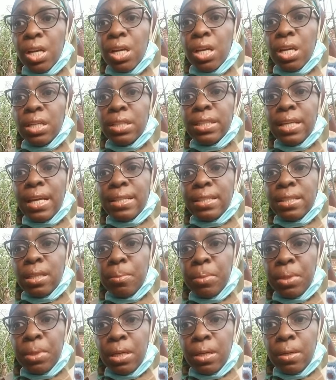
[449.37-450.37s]
says to
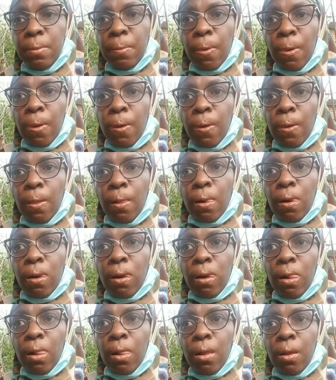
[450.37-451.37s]
me,
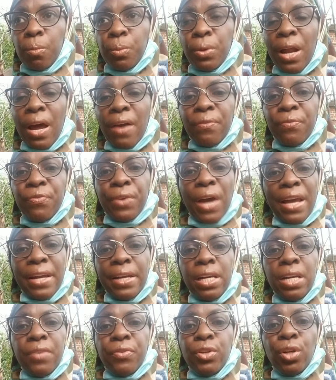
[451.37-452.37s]
when I
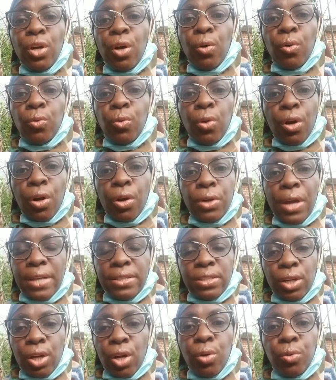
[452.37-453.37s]
didn't even know her
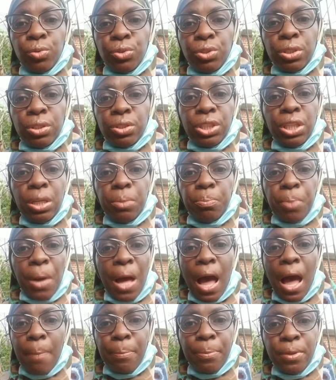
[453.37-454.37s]
as a coach, she
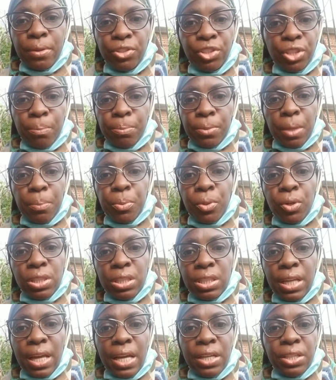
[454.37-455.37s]
jumped up on
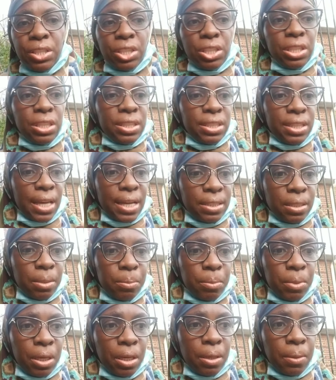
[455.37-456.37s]
stage, and she said to
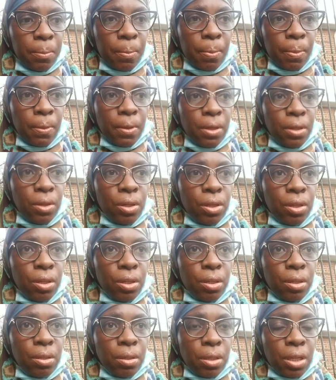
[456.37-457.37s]
me,
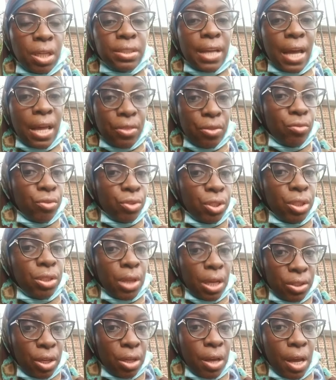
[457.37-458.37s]
because I
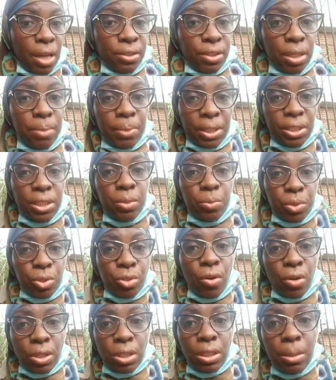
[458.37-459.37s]
seemed like she was
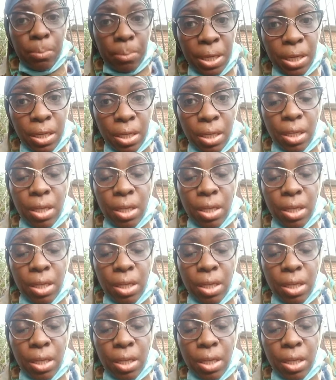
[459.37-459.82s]
talking to me,